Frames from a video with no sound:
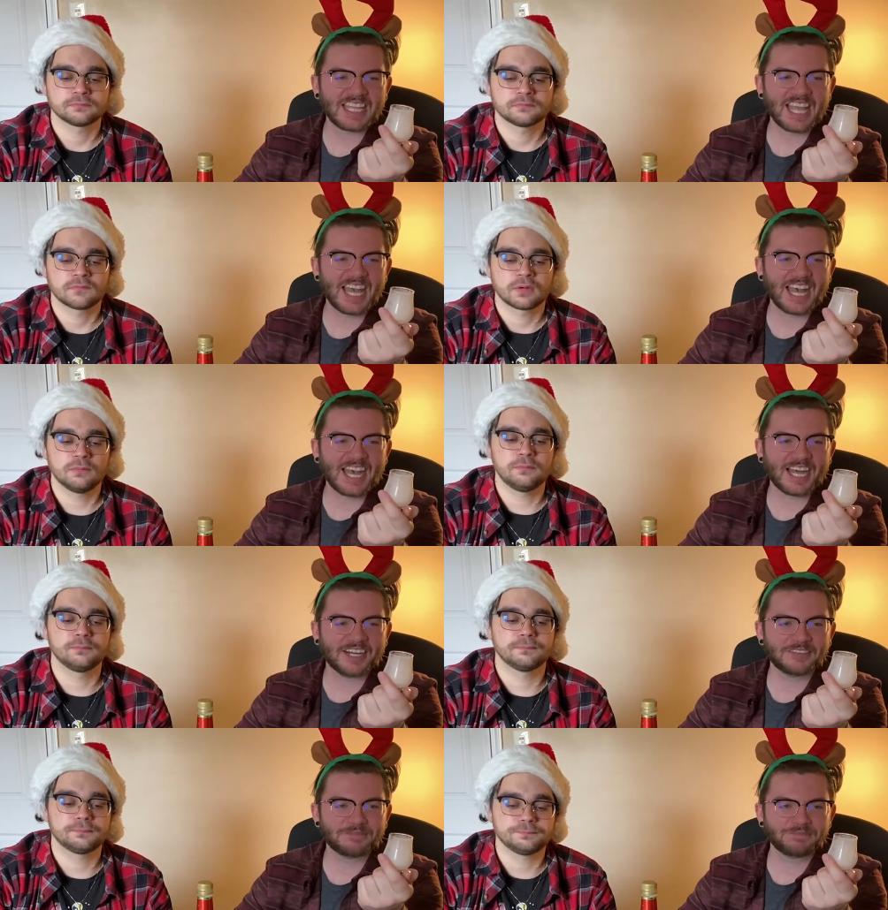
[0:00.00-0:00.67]
Speaker 1: Mm.
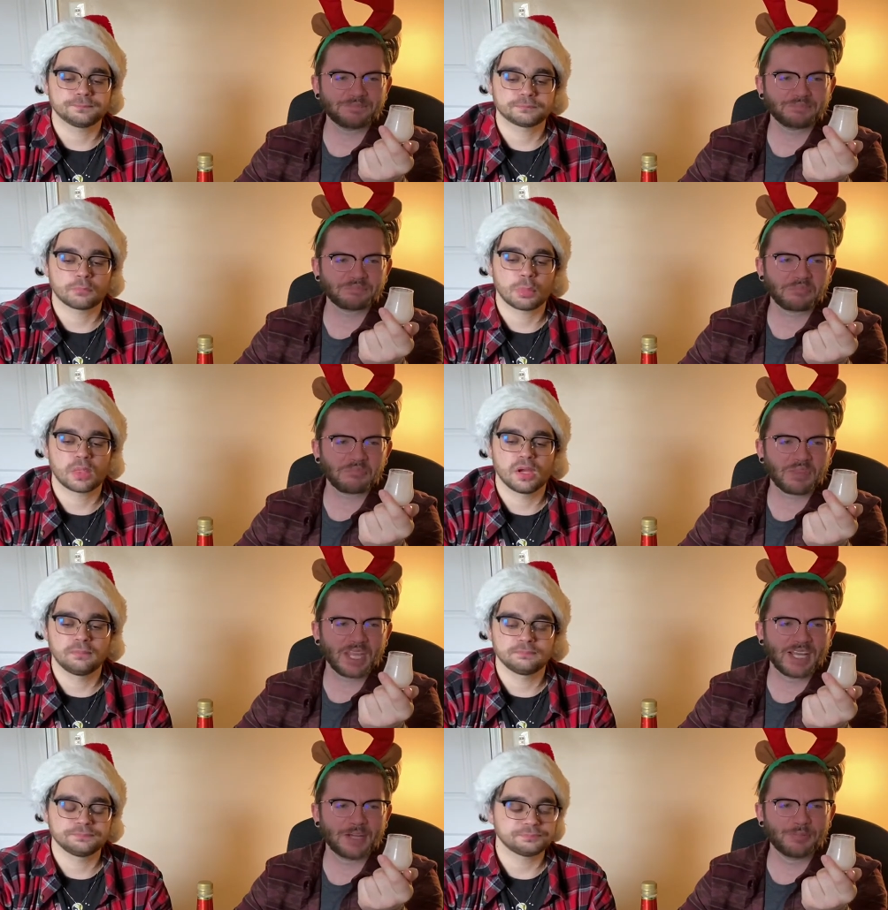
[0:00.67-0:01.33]

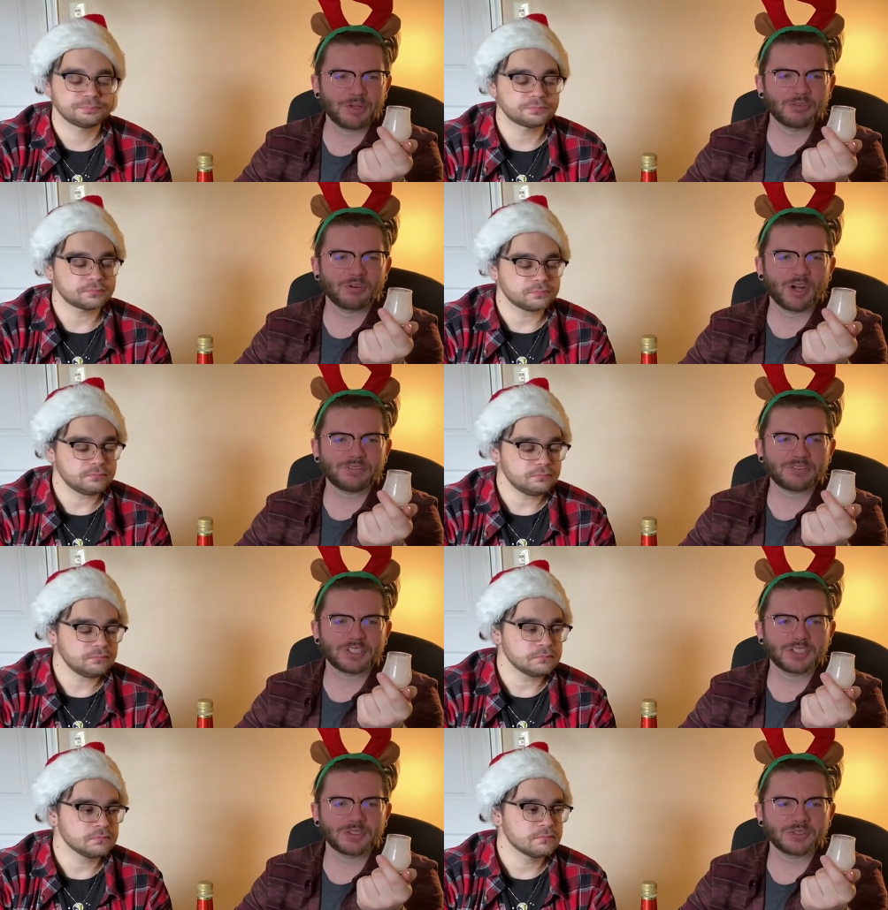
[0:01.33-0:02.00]
It'd be rough to
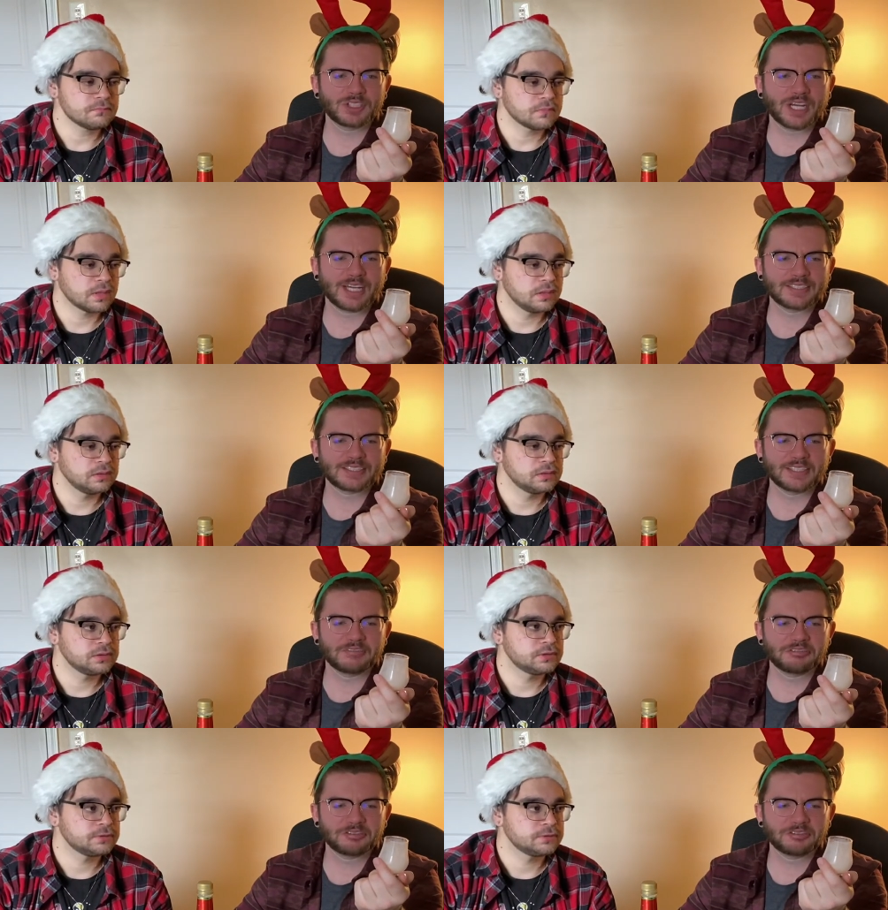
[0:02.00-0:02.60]
do shots of.